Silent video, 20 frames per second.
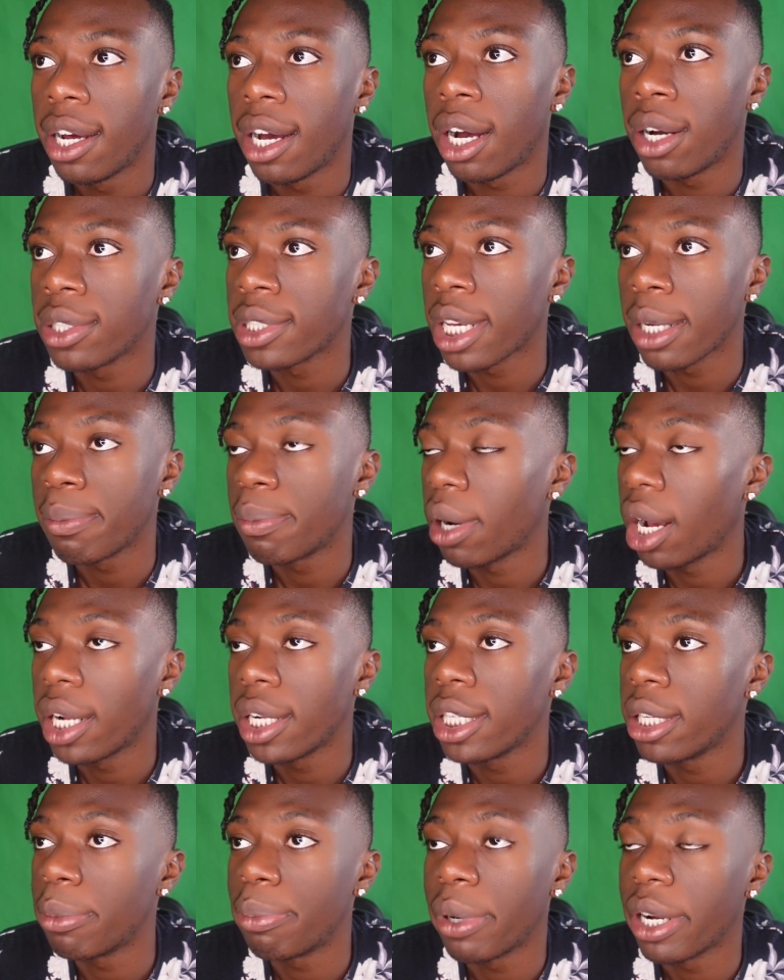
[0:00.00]
I was like, bro, I
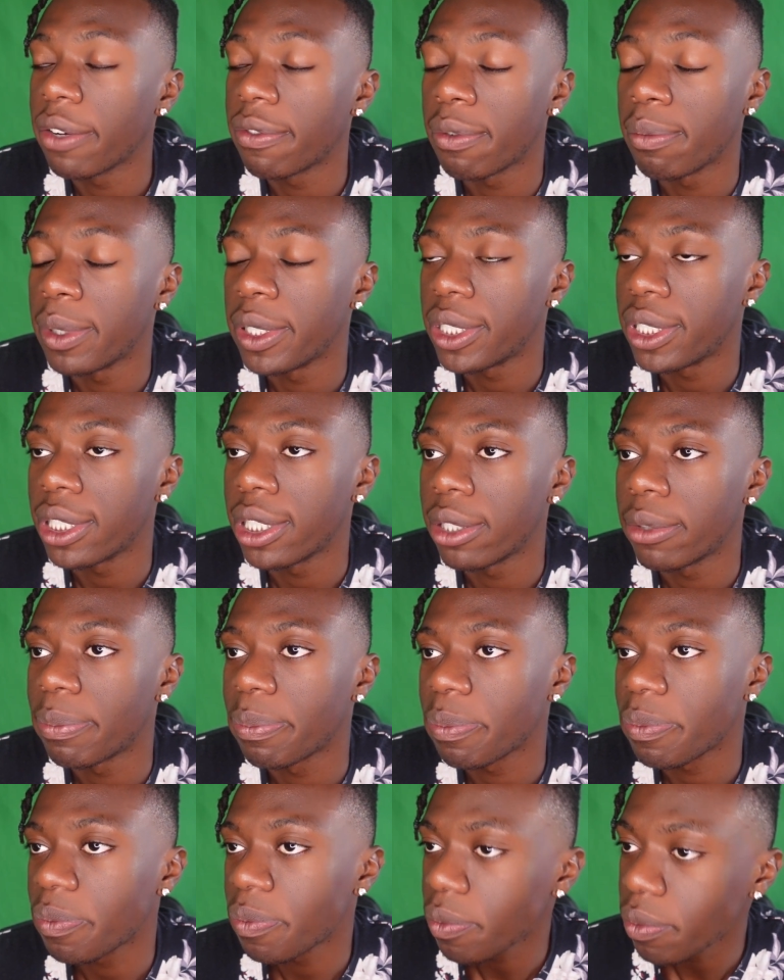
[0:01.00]
need a break from this shit.
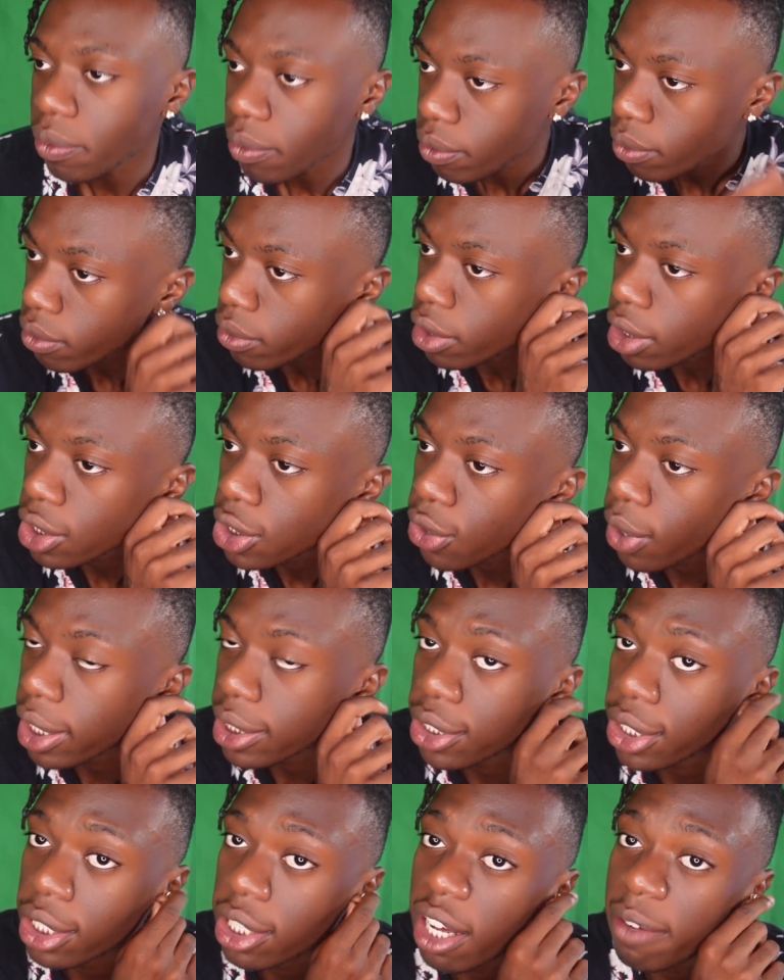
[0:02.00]
So I
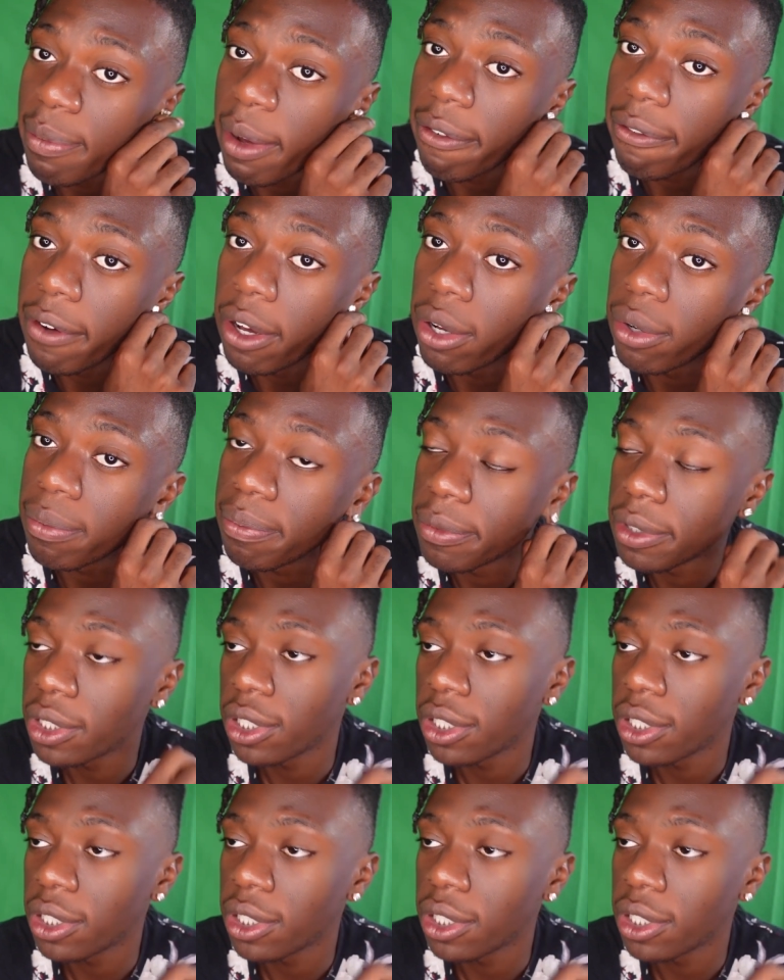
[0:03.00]
turned off my phone.